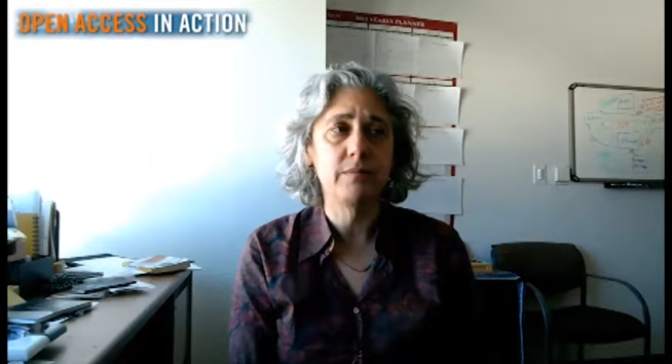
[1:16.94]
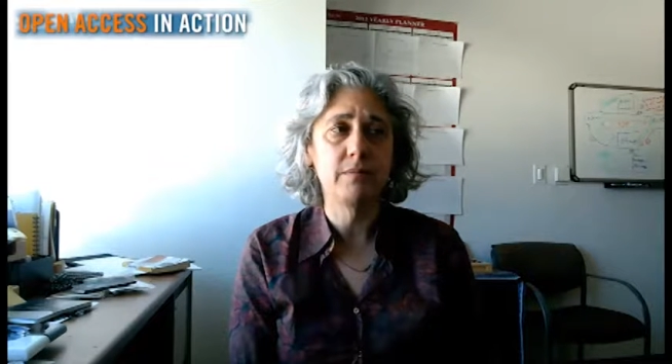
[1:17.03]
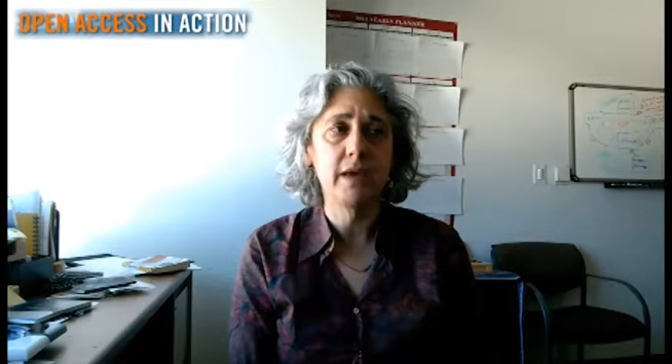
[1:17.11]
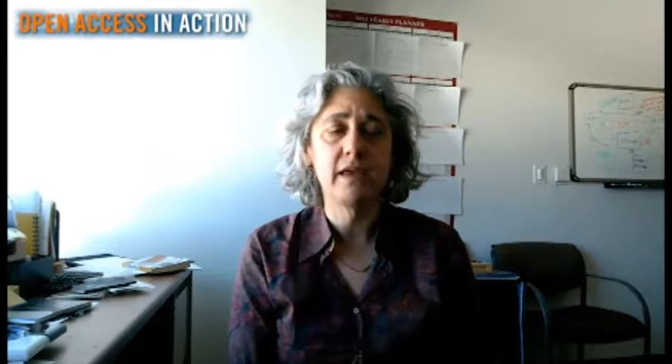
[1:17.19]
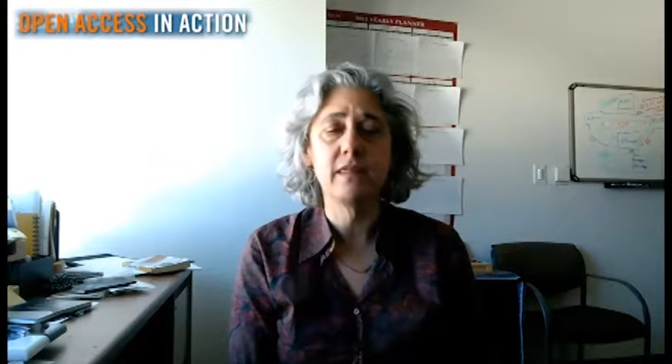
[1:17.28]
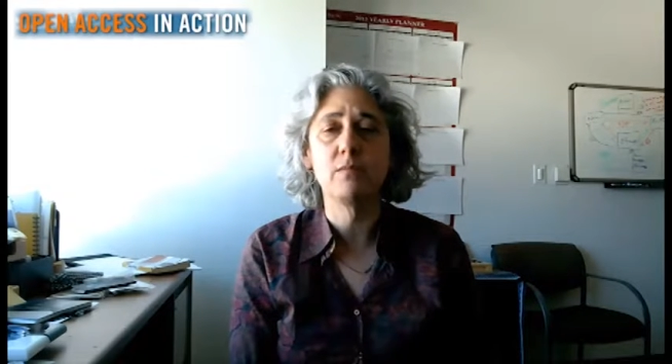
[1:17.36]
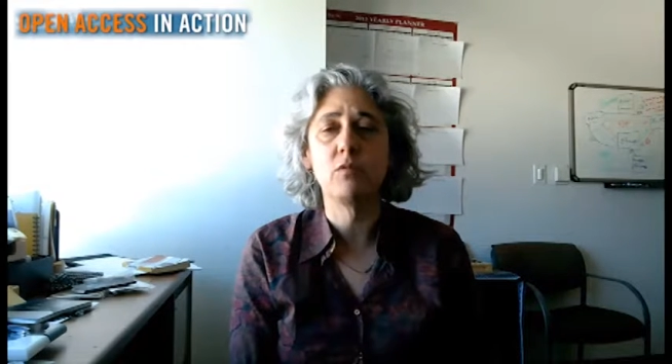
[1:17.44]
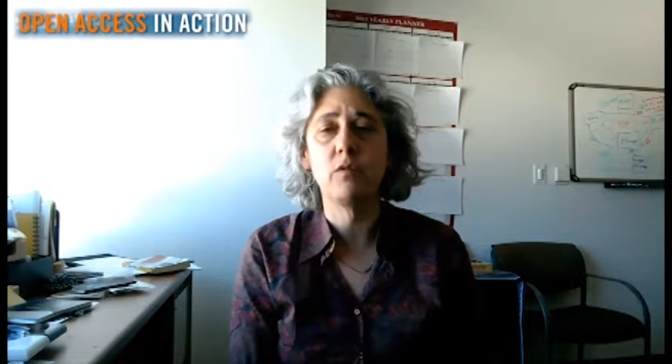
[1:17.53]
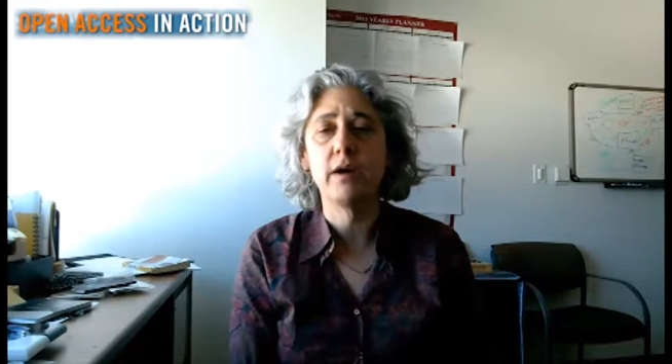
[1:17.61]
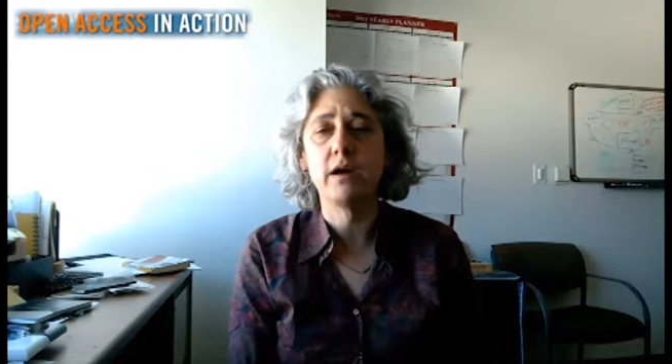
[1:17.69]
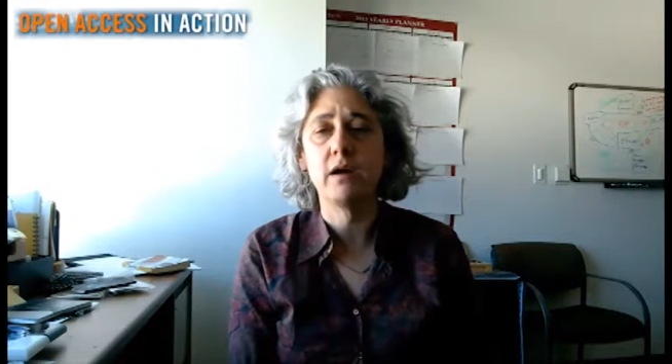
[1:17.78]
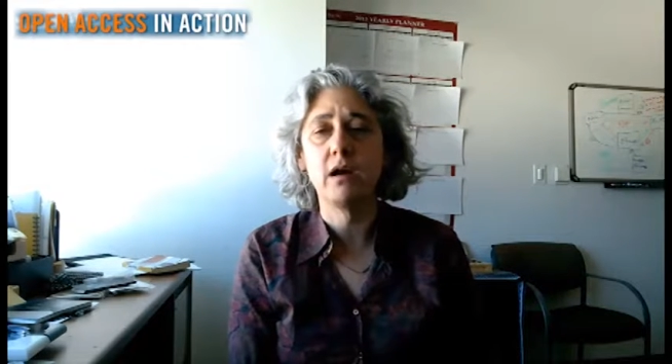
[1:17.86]
making them
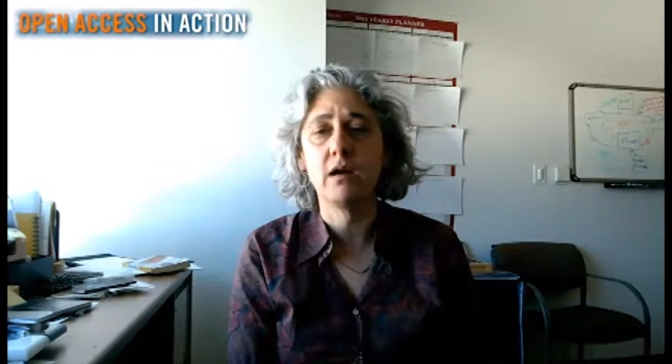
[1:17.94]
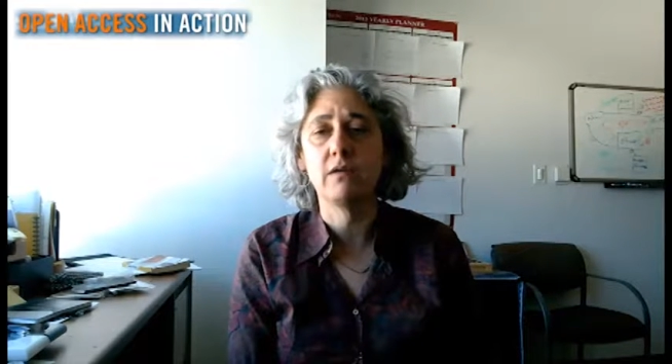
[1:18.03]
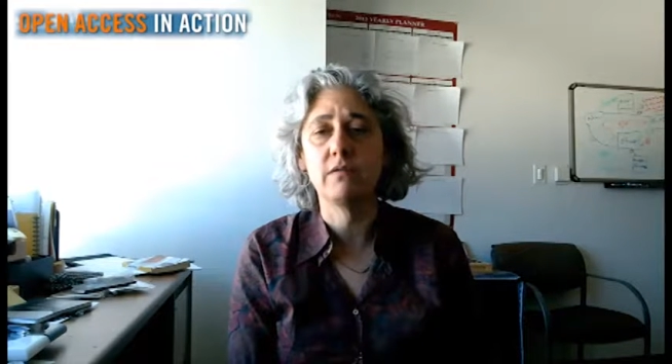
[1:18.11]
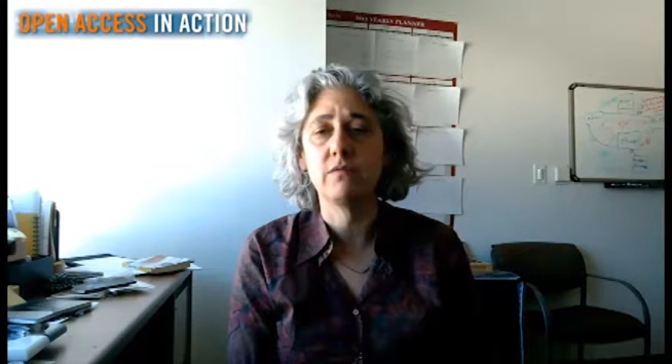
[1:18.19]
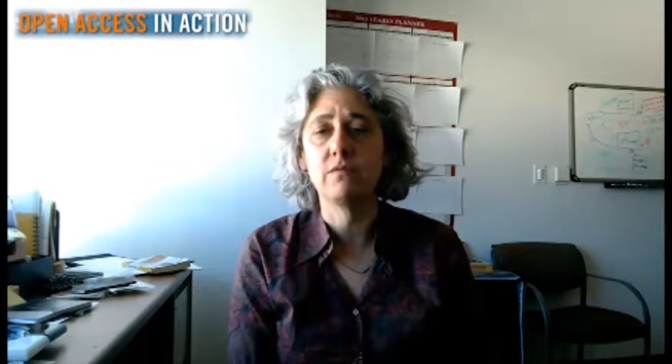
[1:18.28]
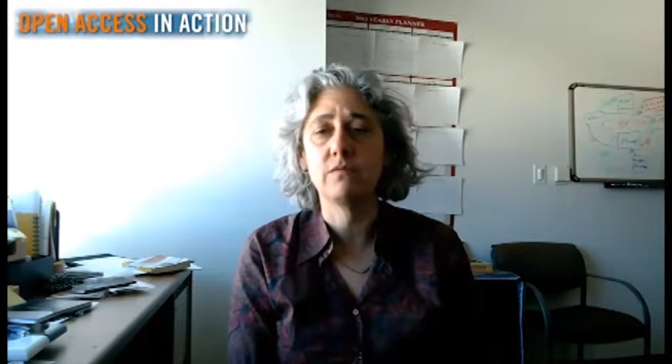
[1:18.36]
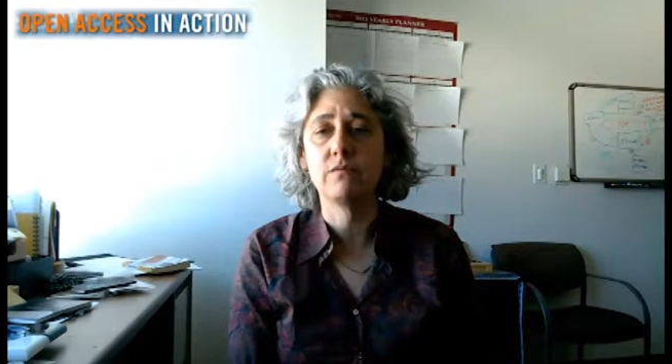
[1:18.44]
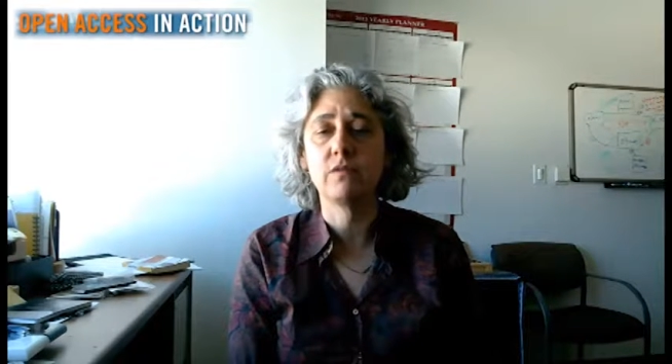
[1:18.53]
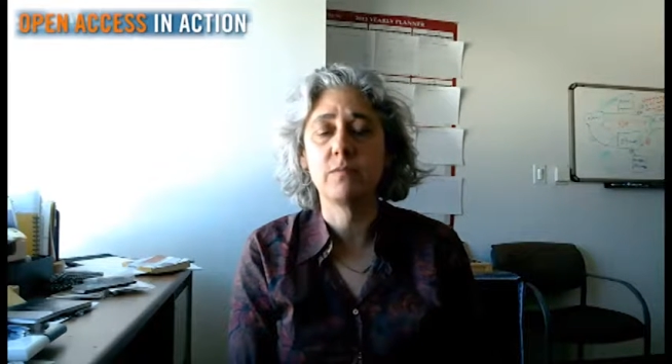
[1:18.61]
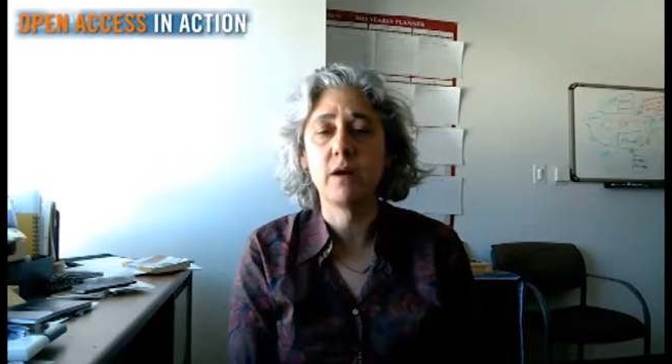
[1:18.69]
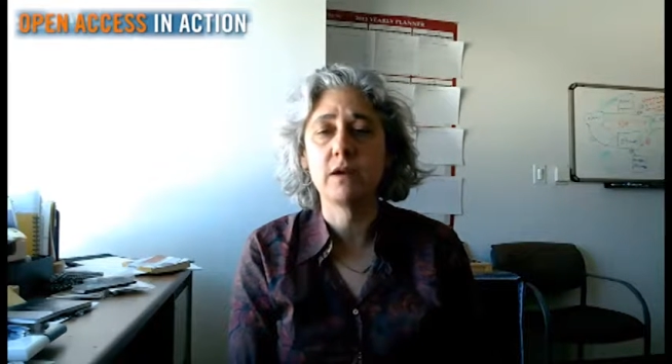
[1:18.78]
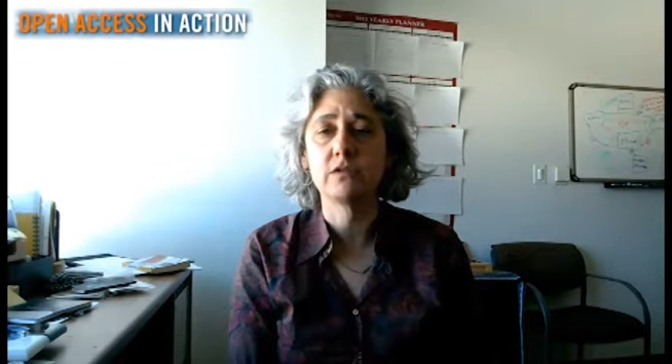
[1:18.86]
aware of
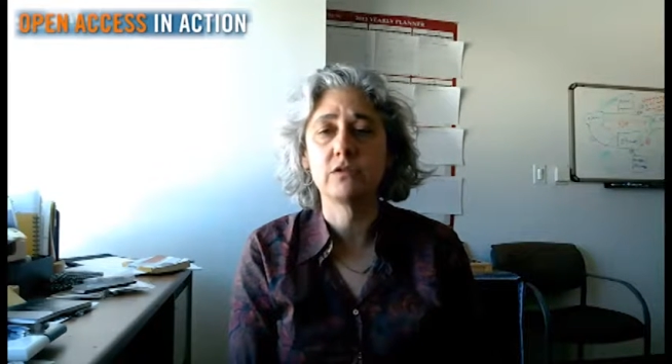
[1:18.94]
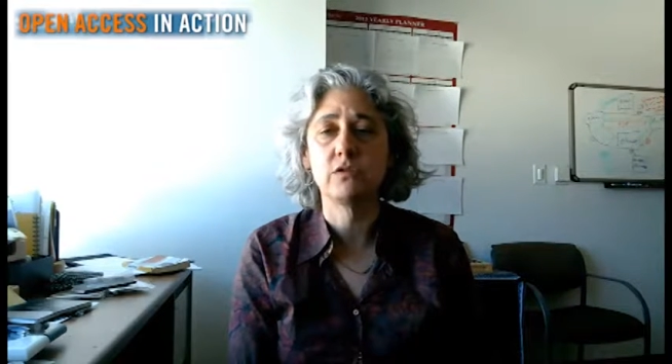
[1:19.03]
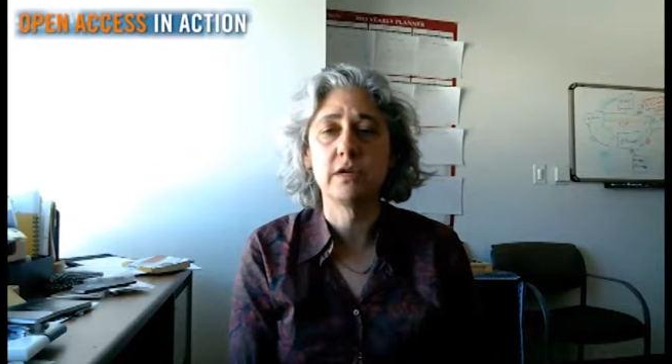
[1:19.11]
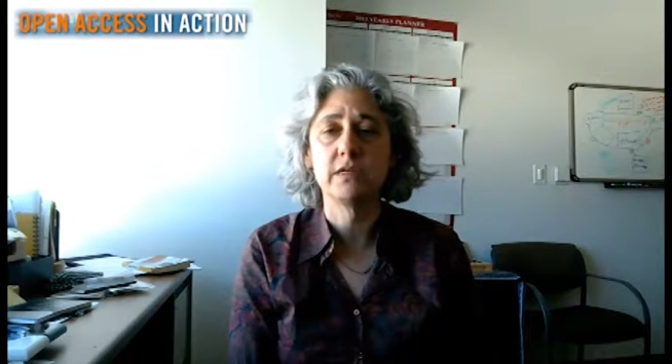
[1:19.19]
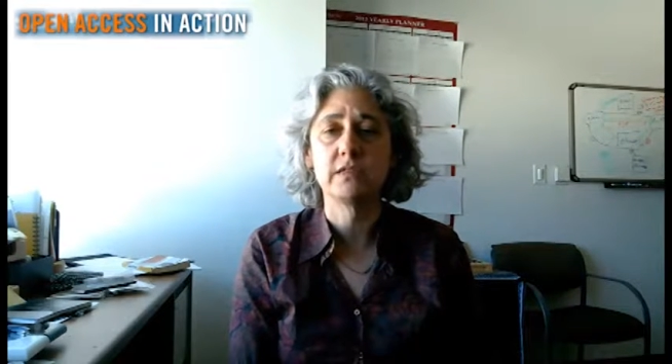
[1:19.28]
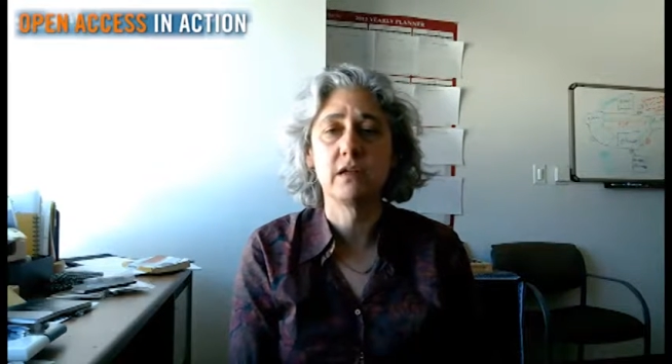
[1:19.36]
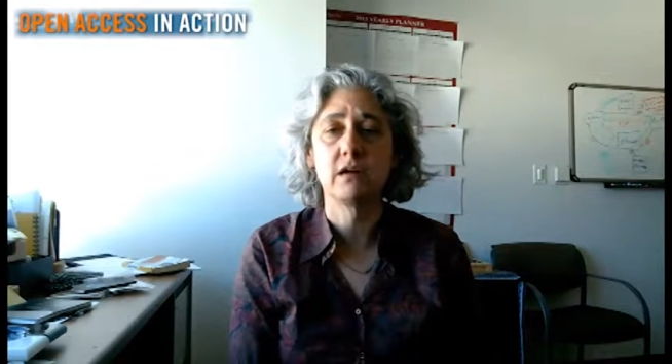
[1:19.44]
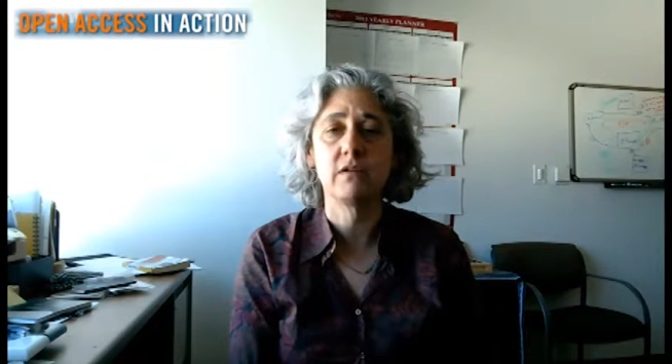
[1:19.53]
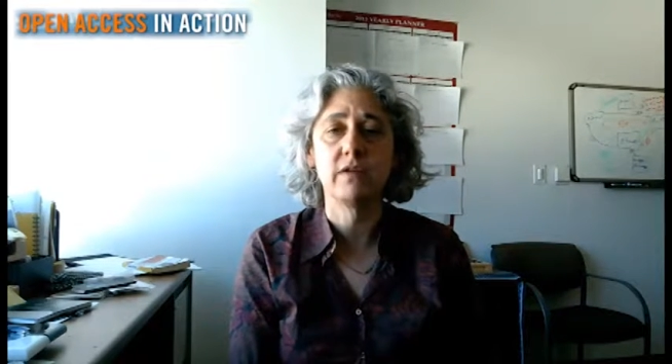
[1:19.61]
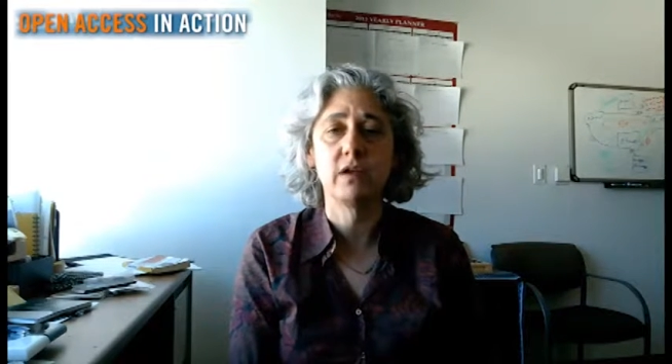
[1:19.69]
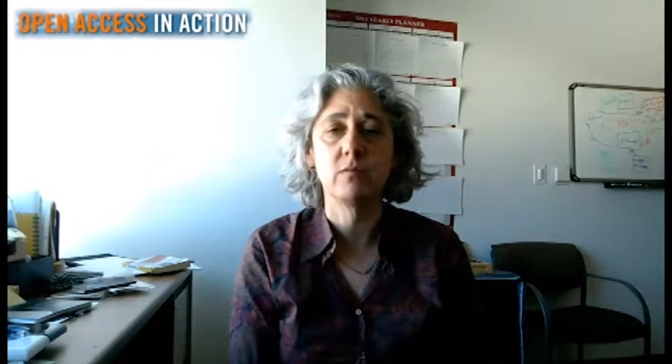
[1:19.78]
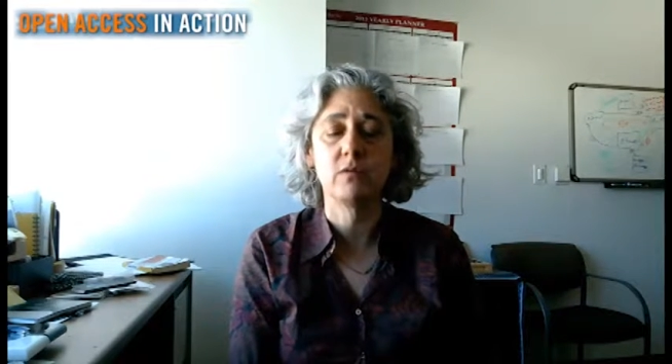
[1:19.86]
repositories that are
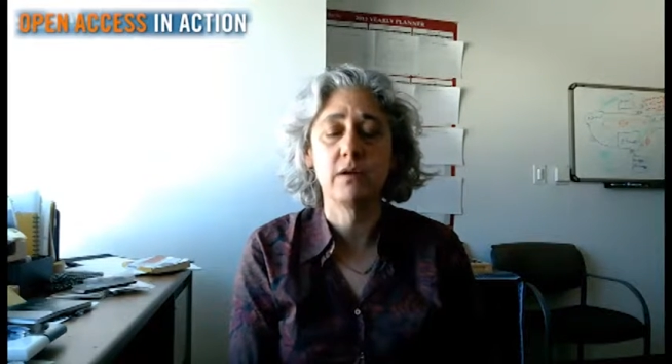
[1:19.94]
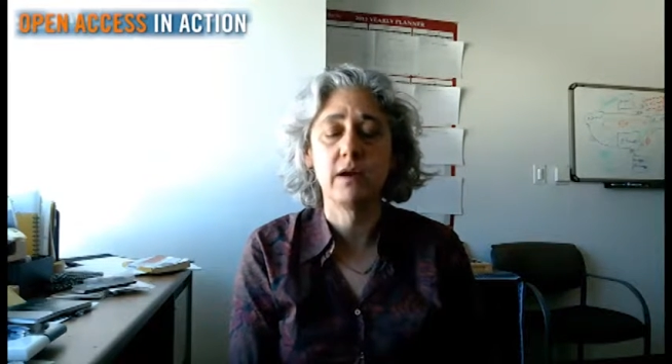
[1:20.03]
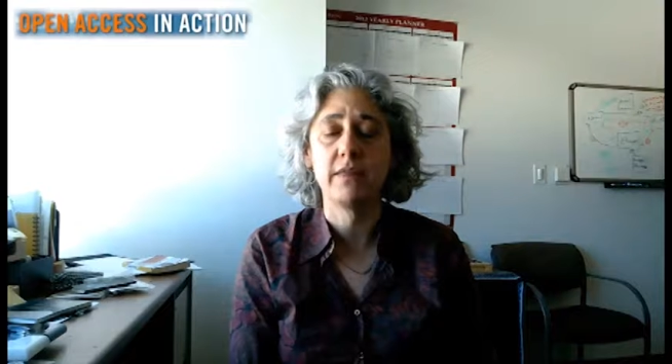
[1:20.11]
available